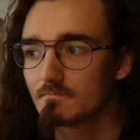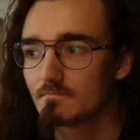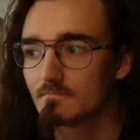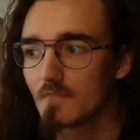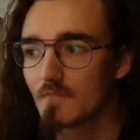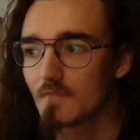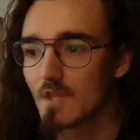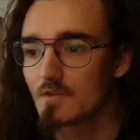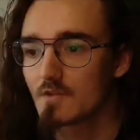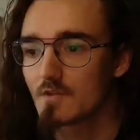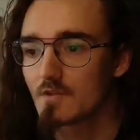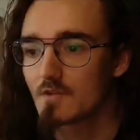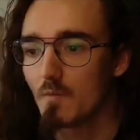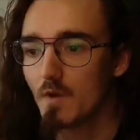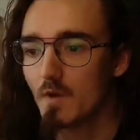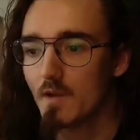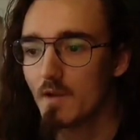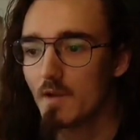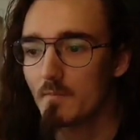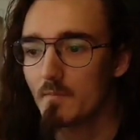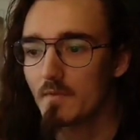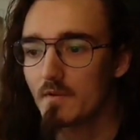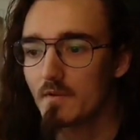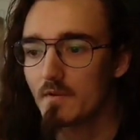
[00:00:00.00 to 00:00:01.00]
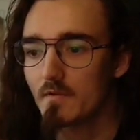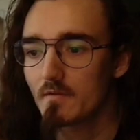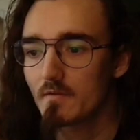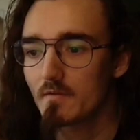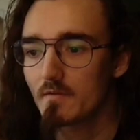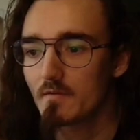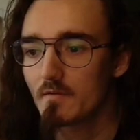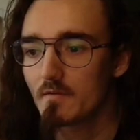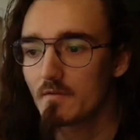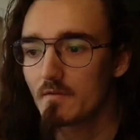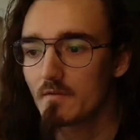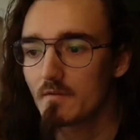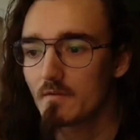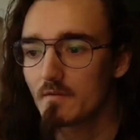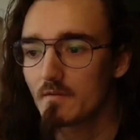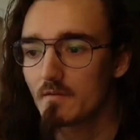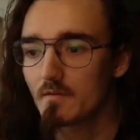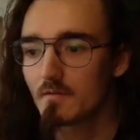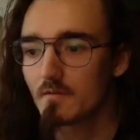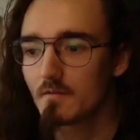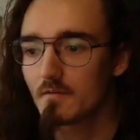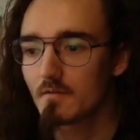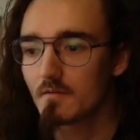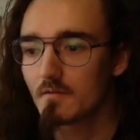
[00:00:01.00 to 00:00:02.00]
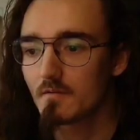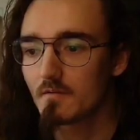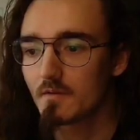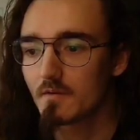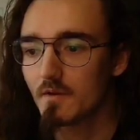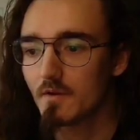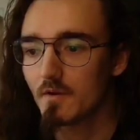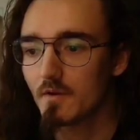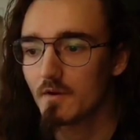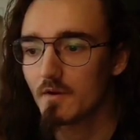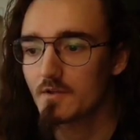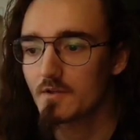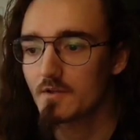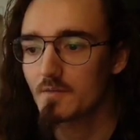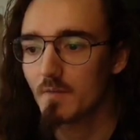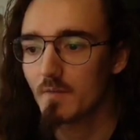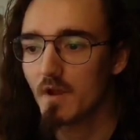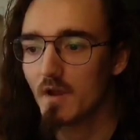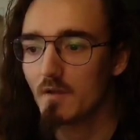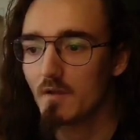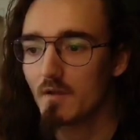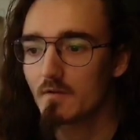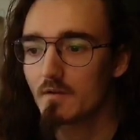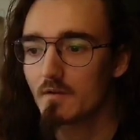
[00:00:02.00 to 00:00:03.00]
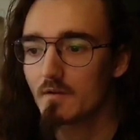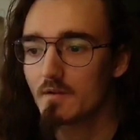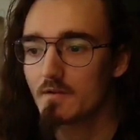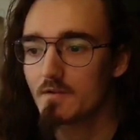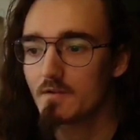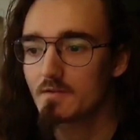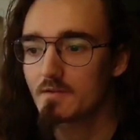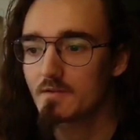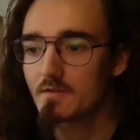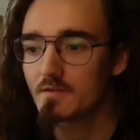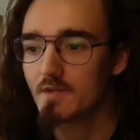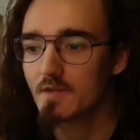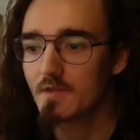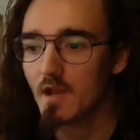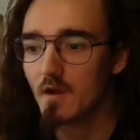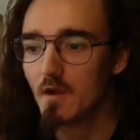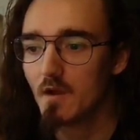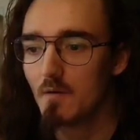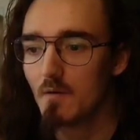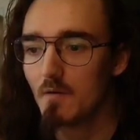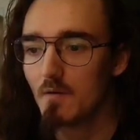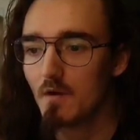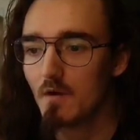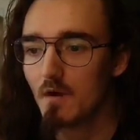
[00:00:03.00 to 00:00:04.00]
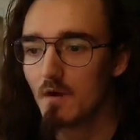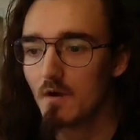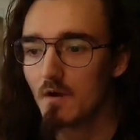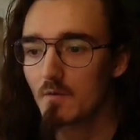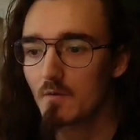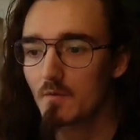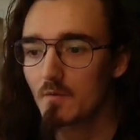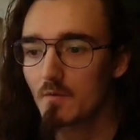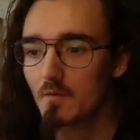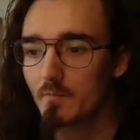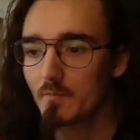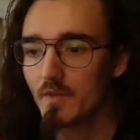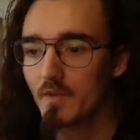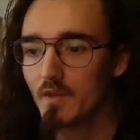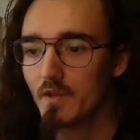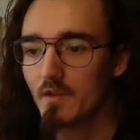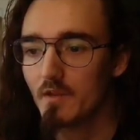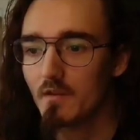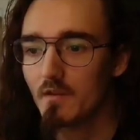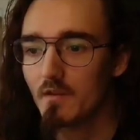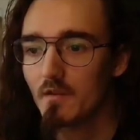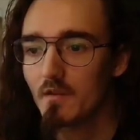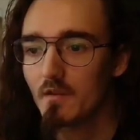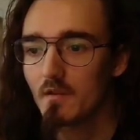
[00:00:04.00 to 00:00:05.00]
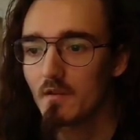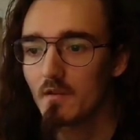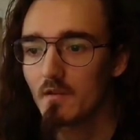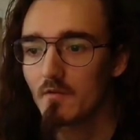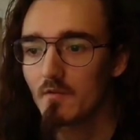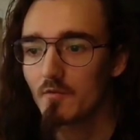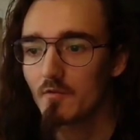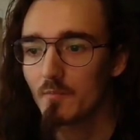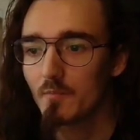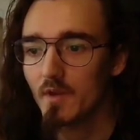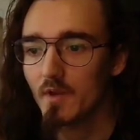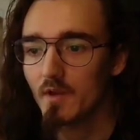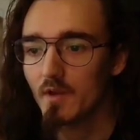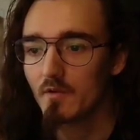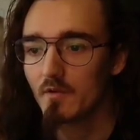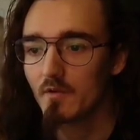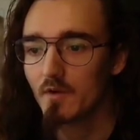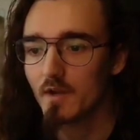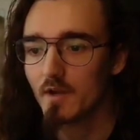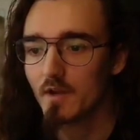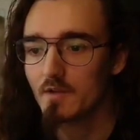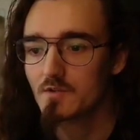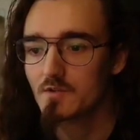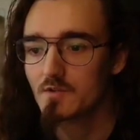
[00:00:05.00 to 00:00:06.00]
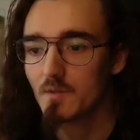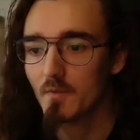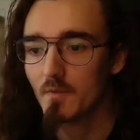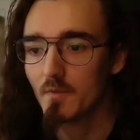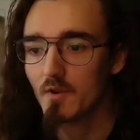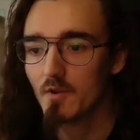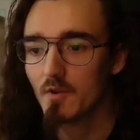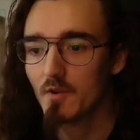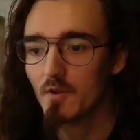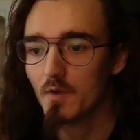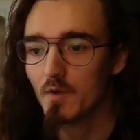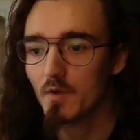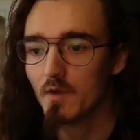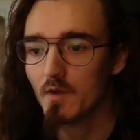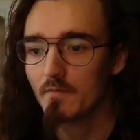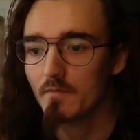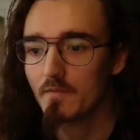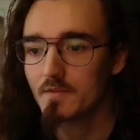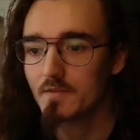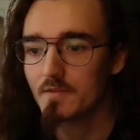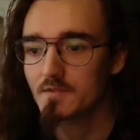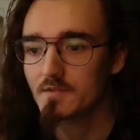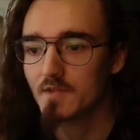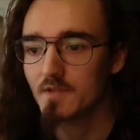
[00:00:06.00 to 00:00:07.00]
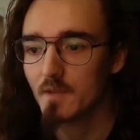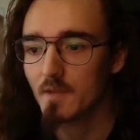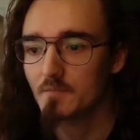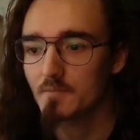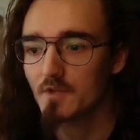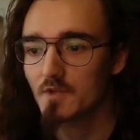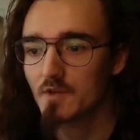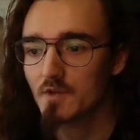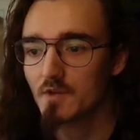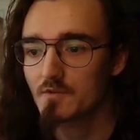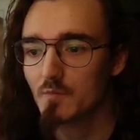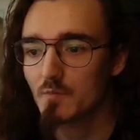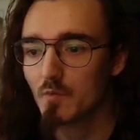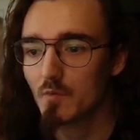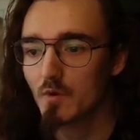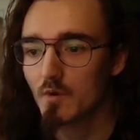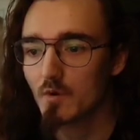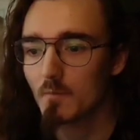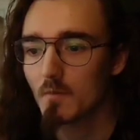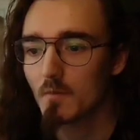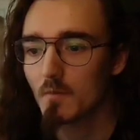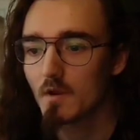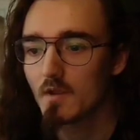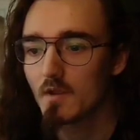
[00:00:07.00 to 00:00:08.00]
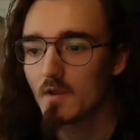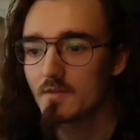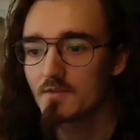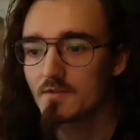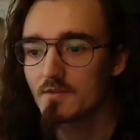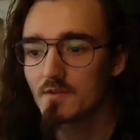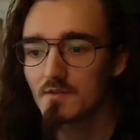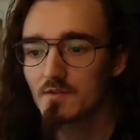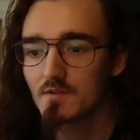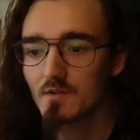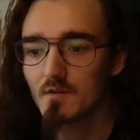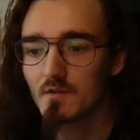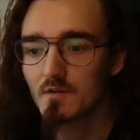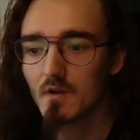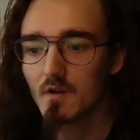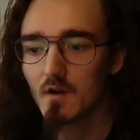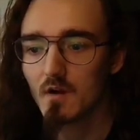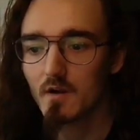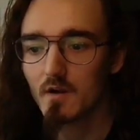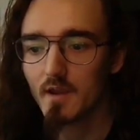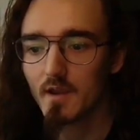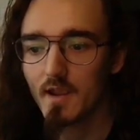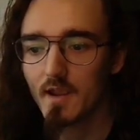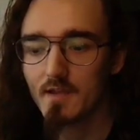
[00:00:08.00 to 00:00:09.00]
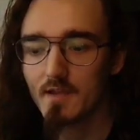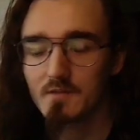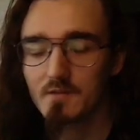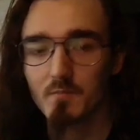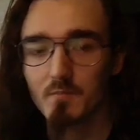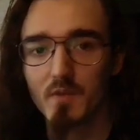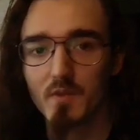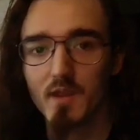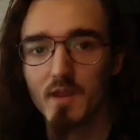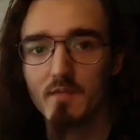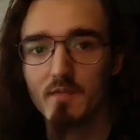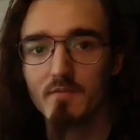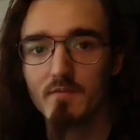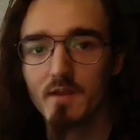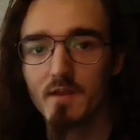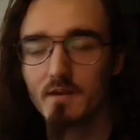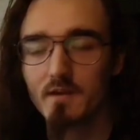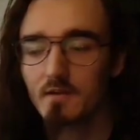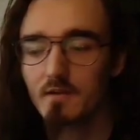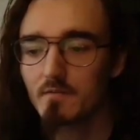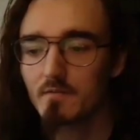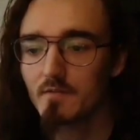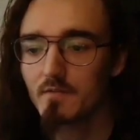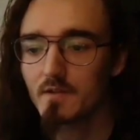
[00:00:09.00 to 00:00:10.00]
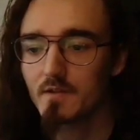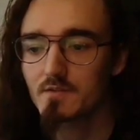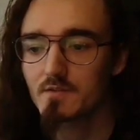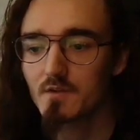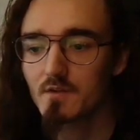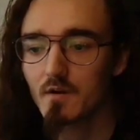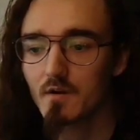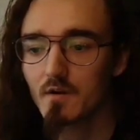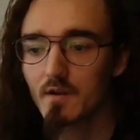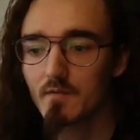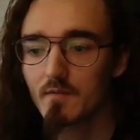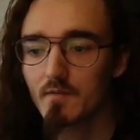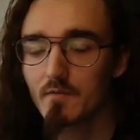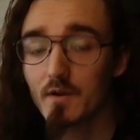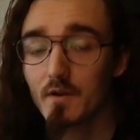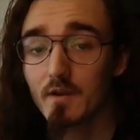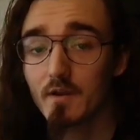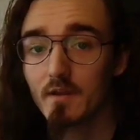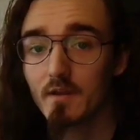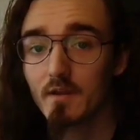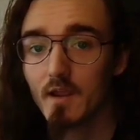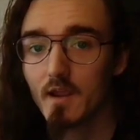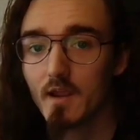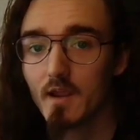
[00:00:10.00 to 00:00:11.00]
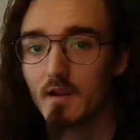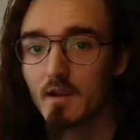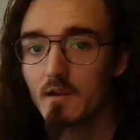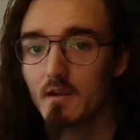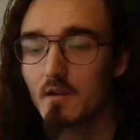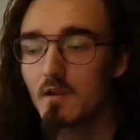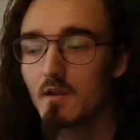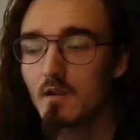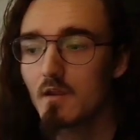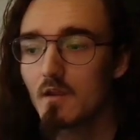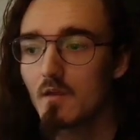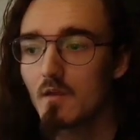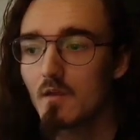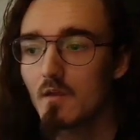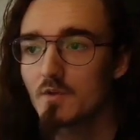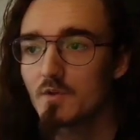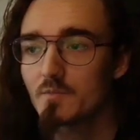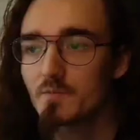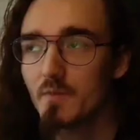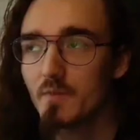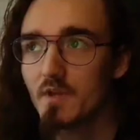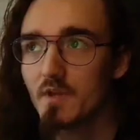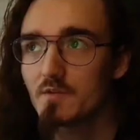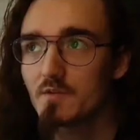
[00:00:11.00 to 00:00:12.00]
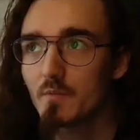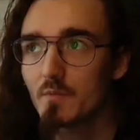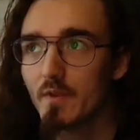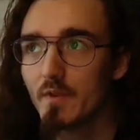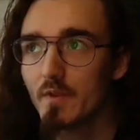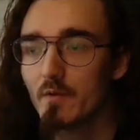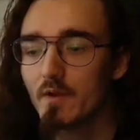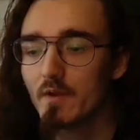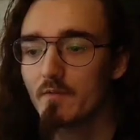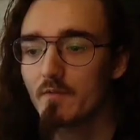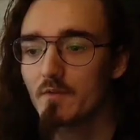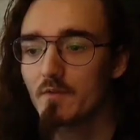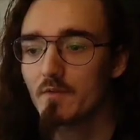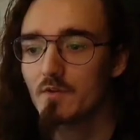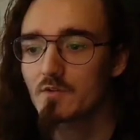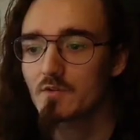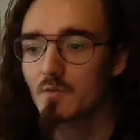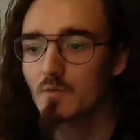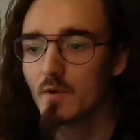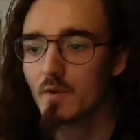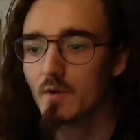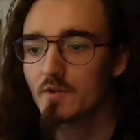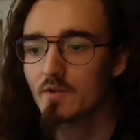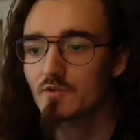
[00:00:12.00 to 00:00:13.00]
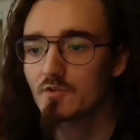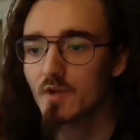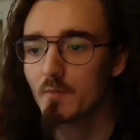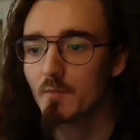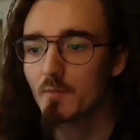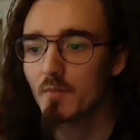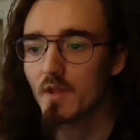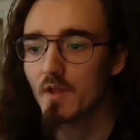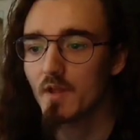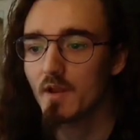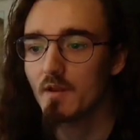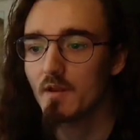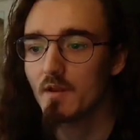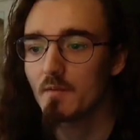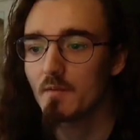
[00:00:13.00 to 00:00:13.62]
So what I'm curious about is how hard would it be for me to create a summon loop off of the Snapjaw Swarm, since it already has a play effect of it starting a free attack, which means we don't have to use Quick Strike Blade,